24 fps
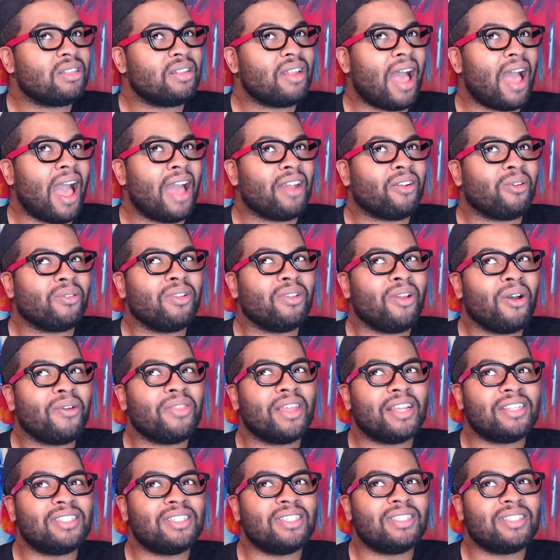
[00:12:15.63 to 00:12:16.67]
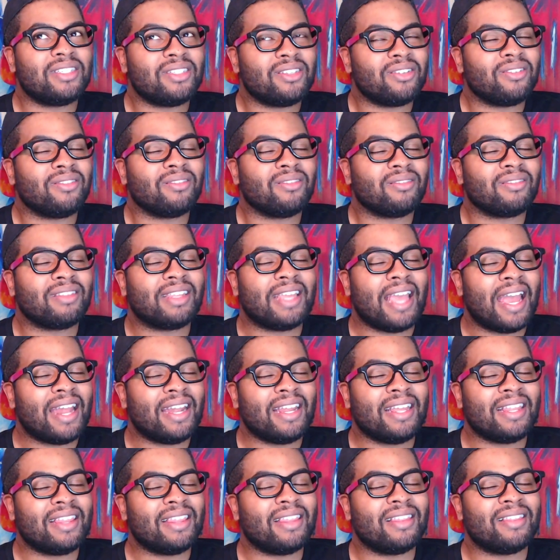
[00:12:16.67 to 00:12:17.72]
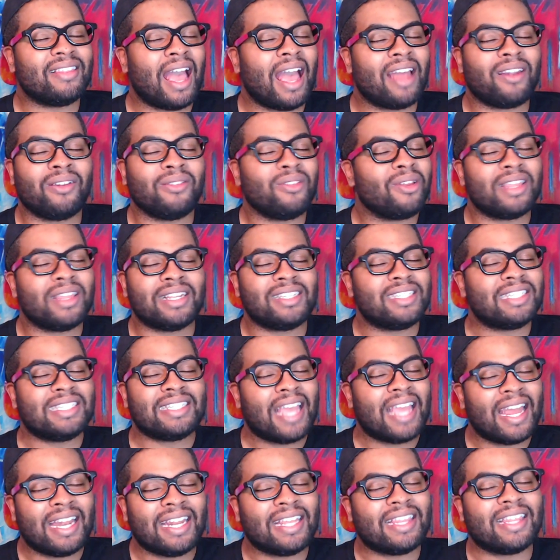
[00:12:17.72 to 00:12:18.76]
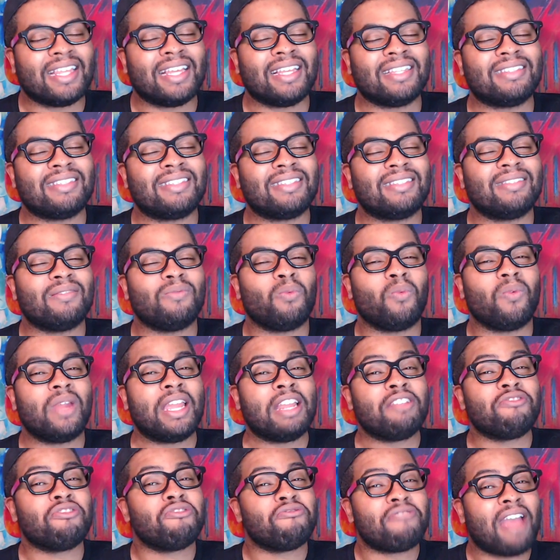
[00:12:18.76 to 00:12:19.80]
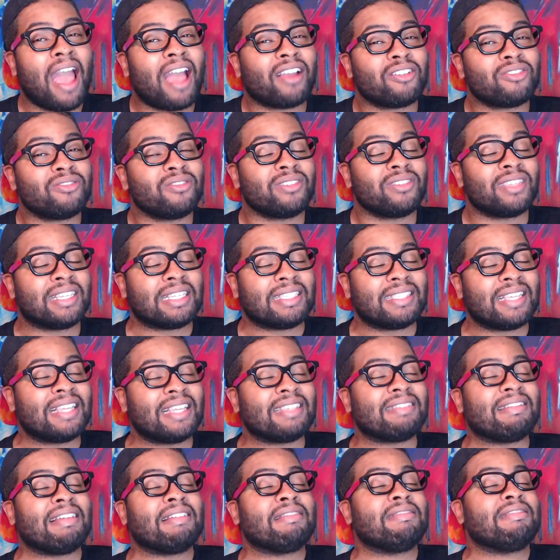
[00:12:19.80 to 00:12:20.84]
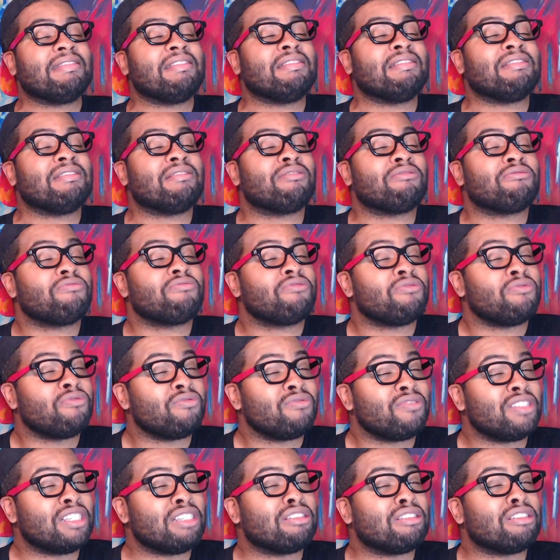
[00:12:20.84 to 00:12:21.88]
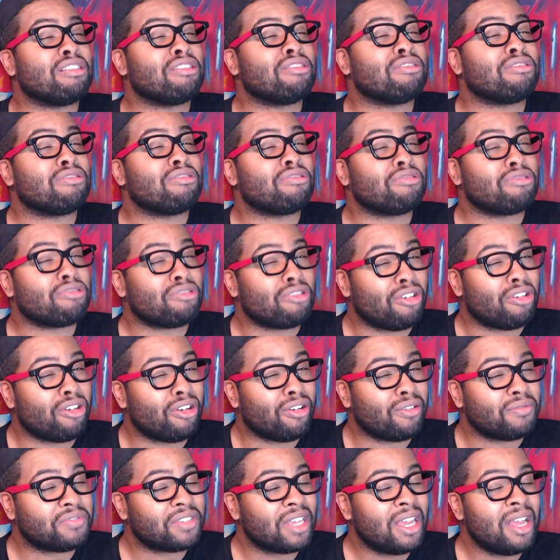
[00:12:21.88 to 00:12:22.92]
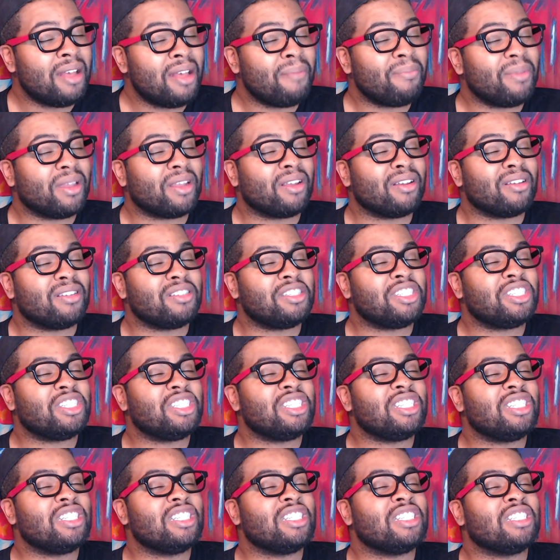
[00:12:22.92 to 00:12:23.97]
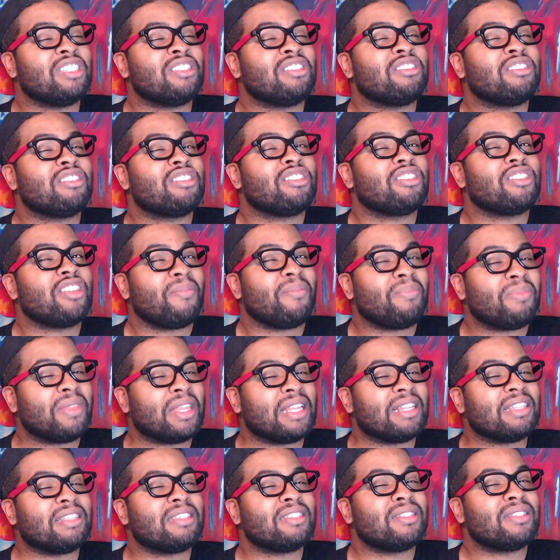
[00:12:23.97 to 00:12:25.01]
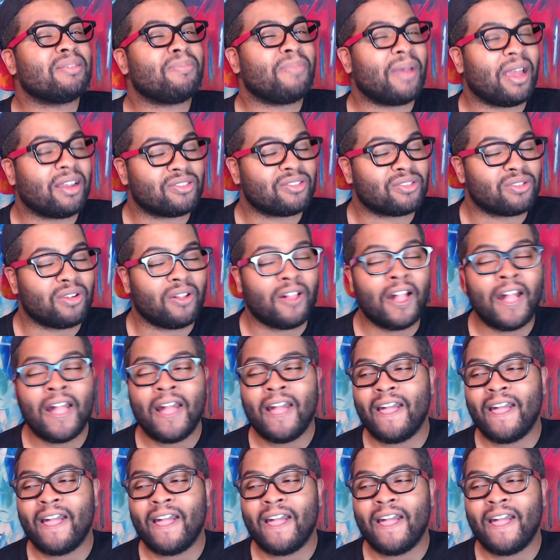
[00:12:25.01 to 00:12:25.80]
I don't know that she's getting the international success that she truly deserves, because she is something special.